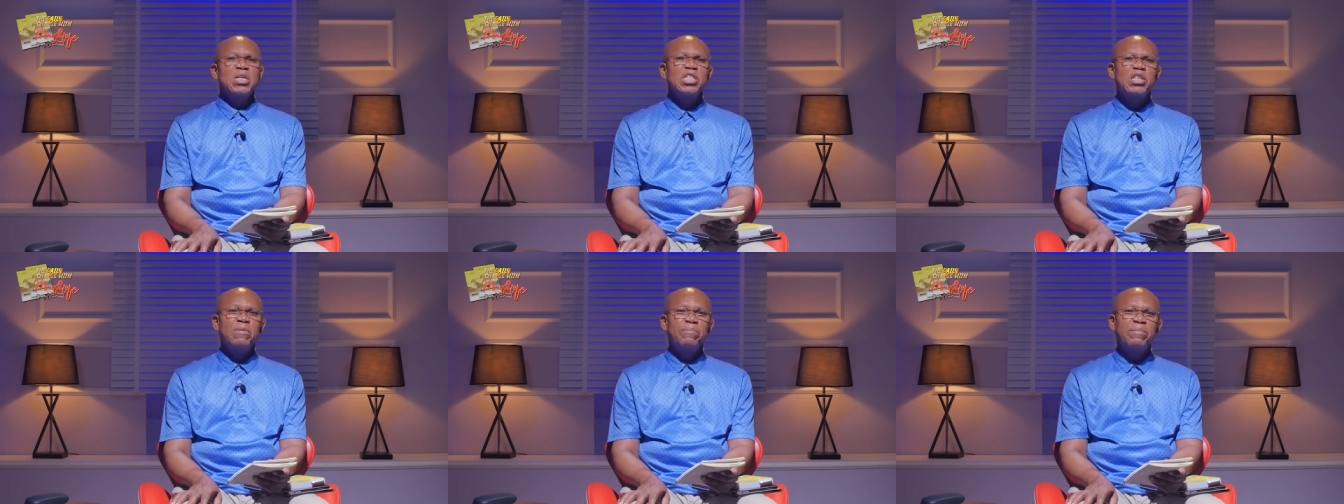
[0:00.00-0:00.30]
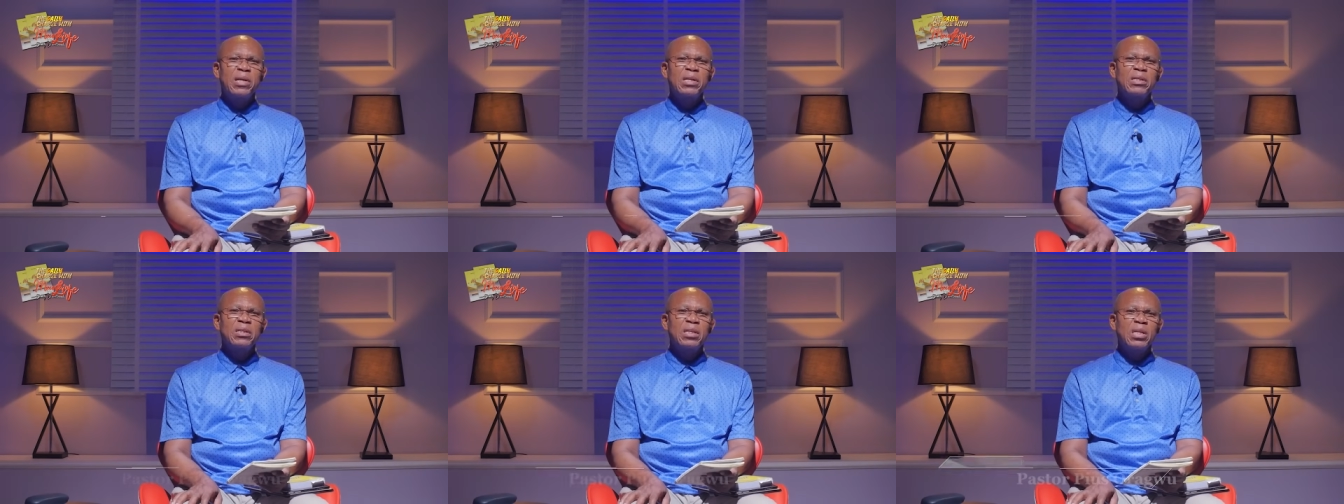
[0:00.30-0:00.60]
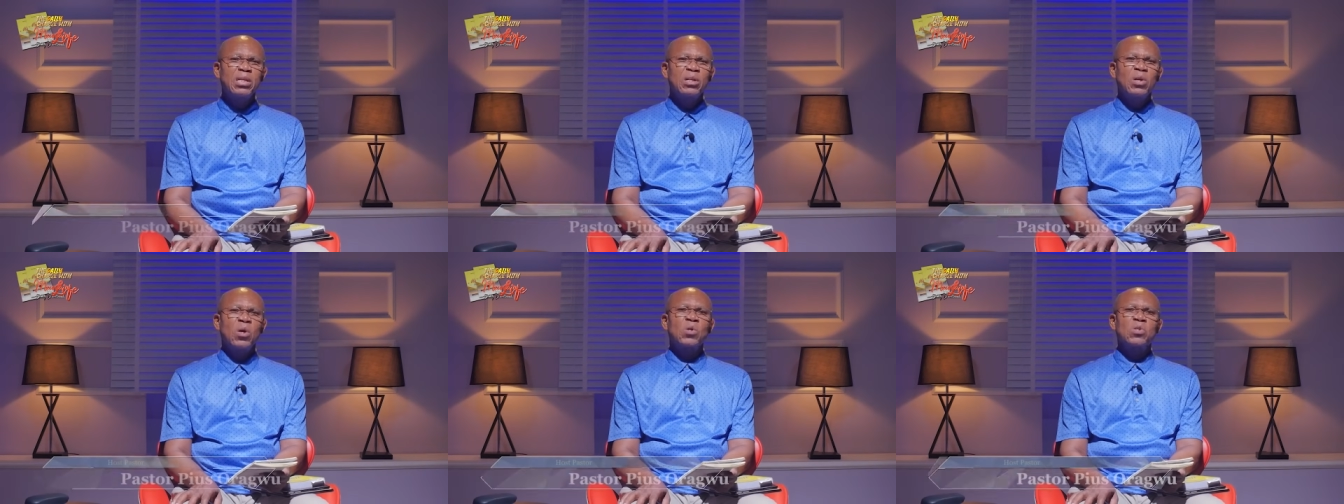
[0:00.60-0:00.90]

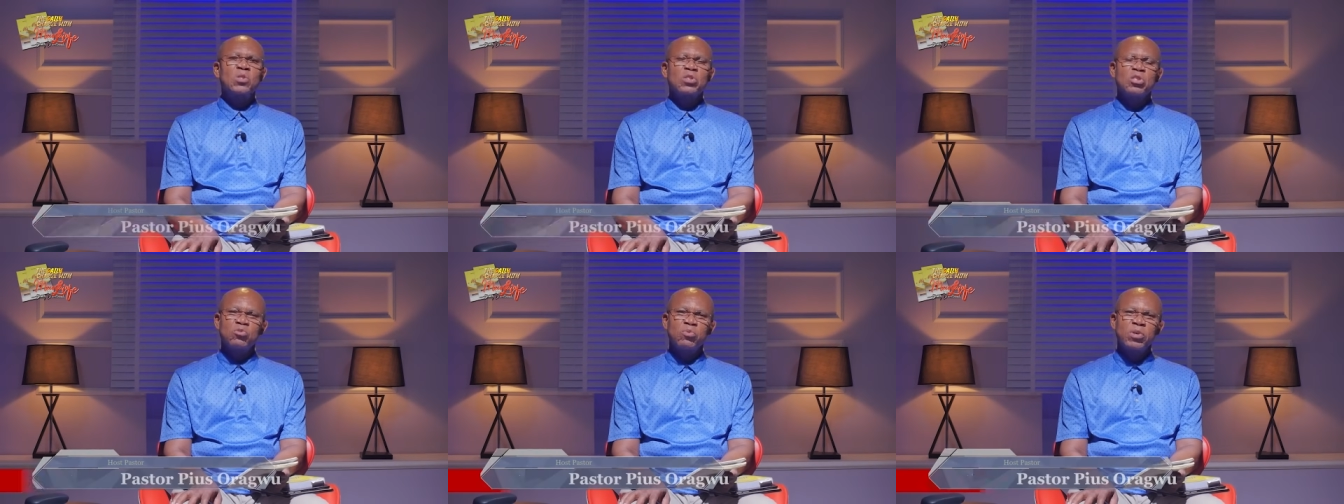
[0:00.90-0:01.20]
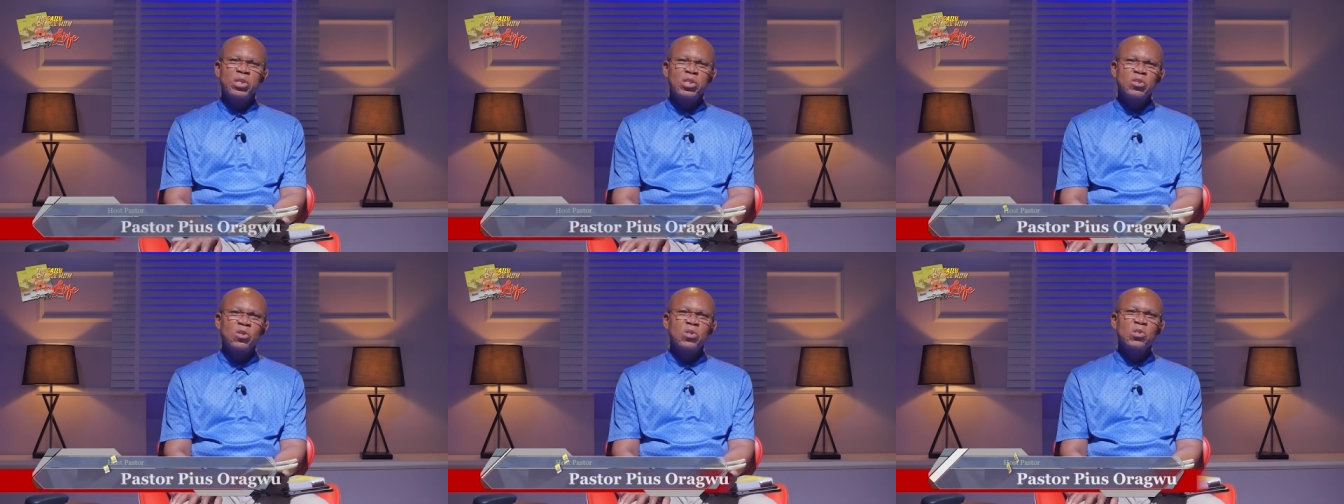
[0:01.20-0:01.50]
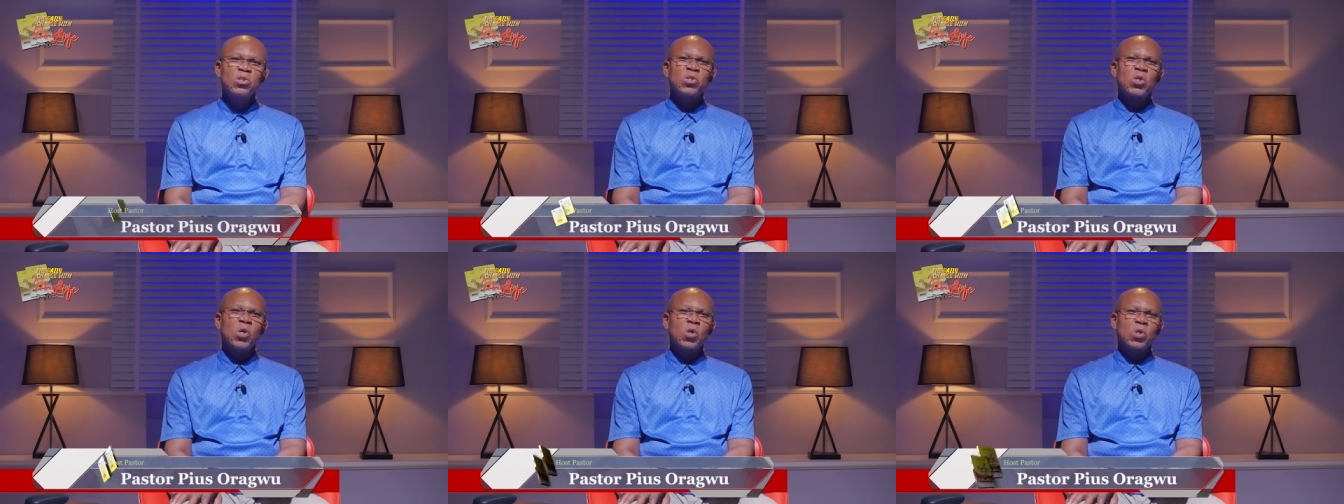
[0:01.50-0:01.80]
depending on
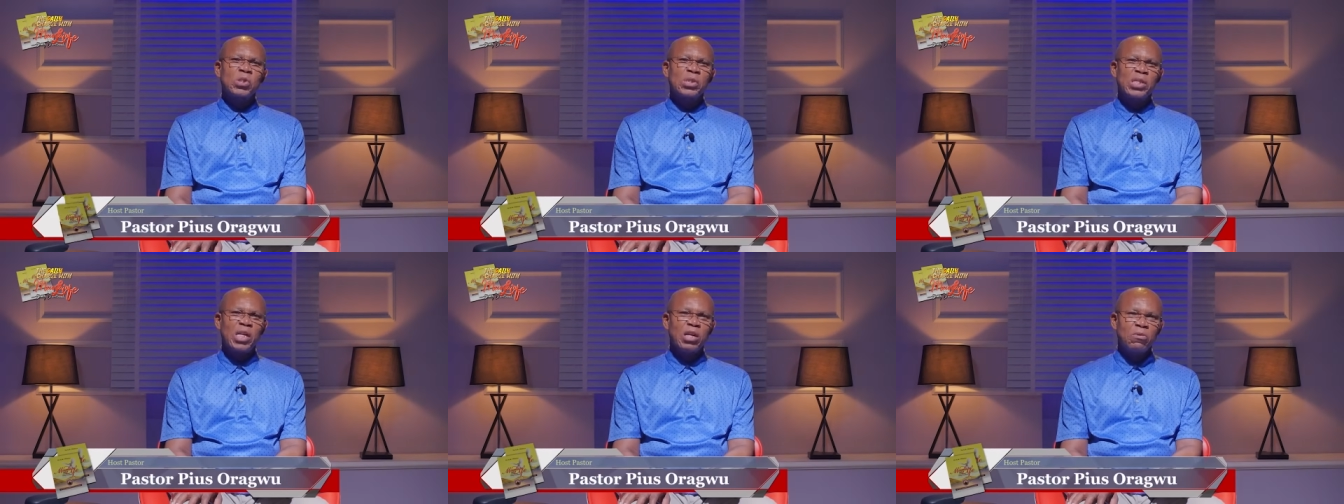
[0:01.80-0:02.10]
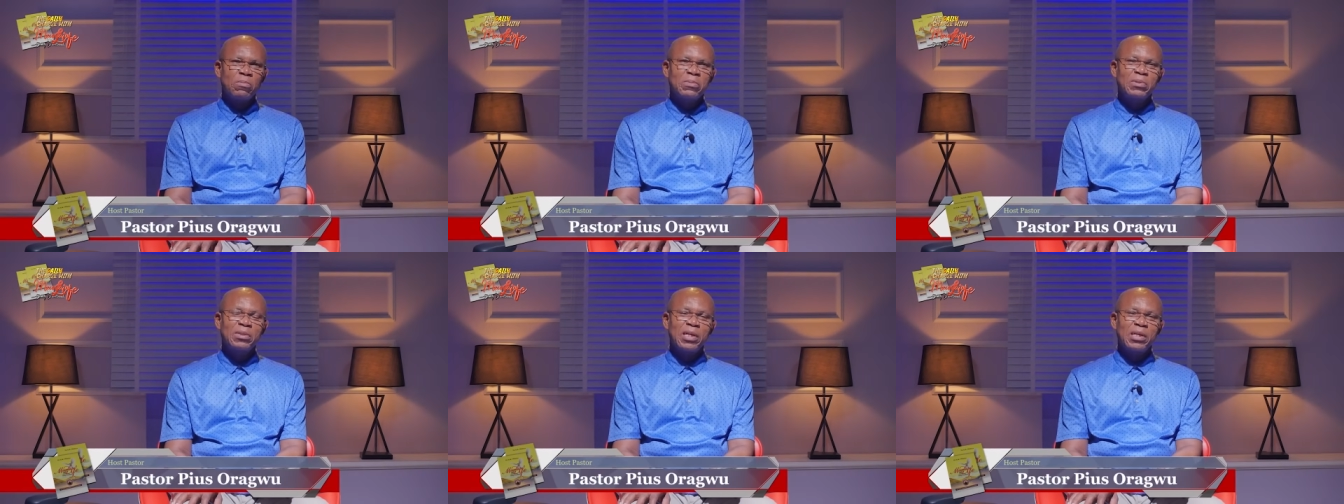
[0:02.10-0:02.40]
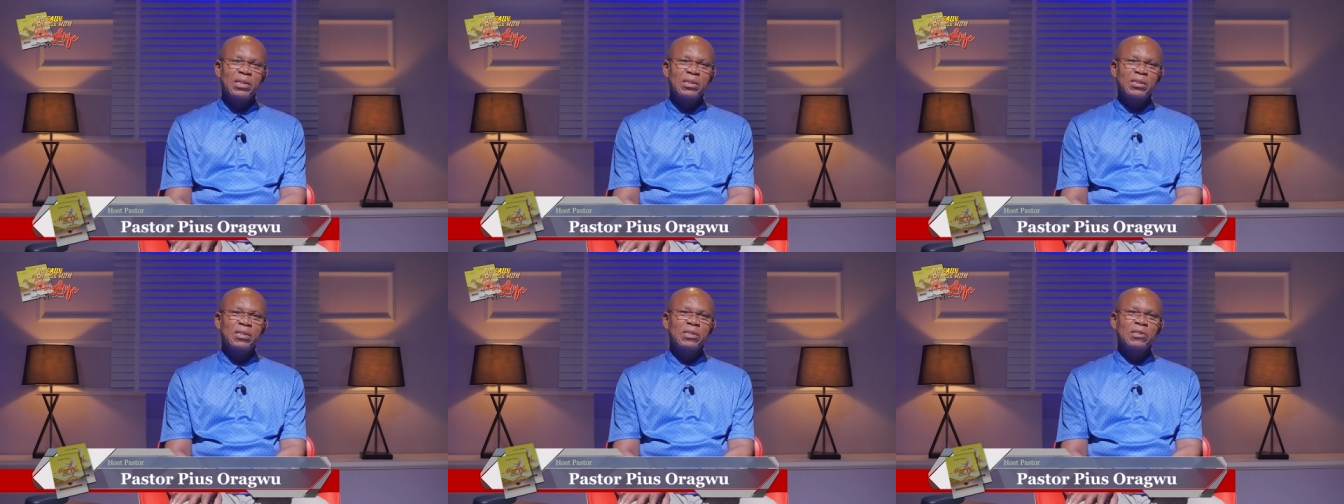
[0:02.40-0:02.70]
situations or
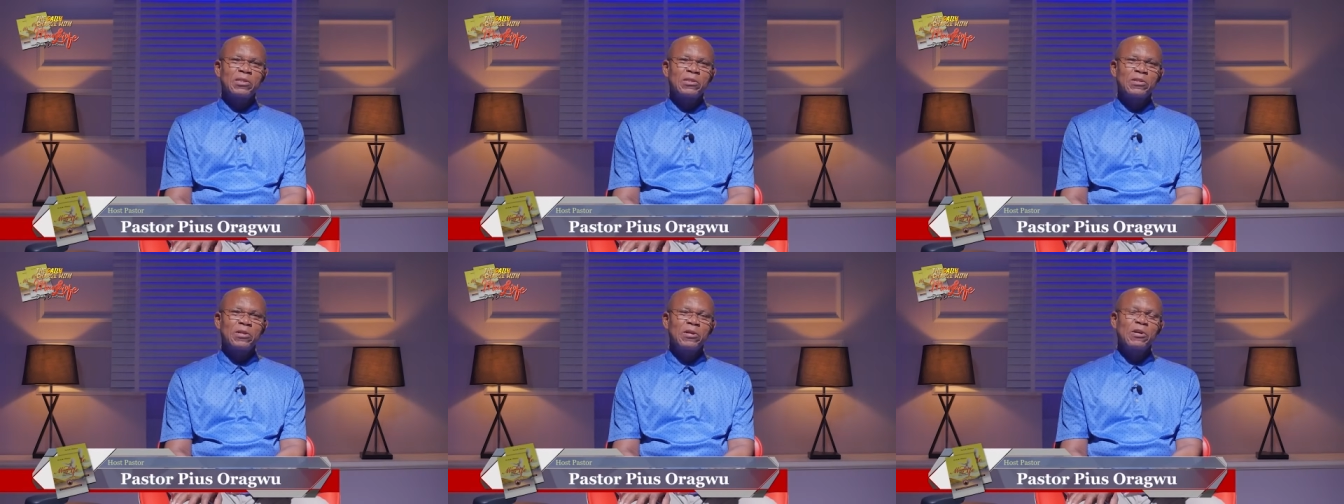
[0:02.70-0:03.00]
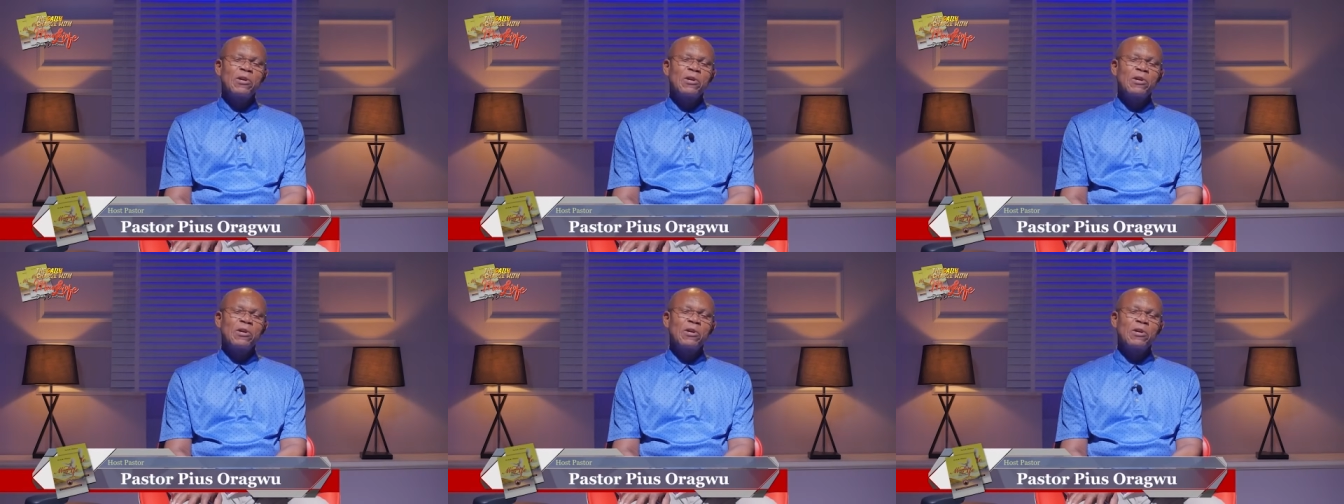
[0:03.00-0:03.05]
circumstances.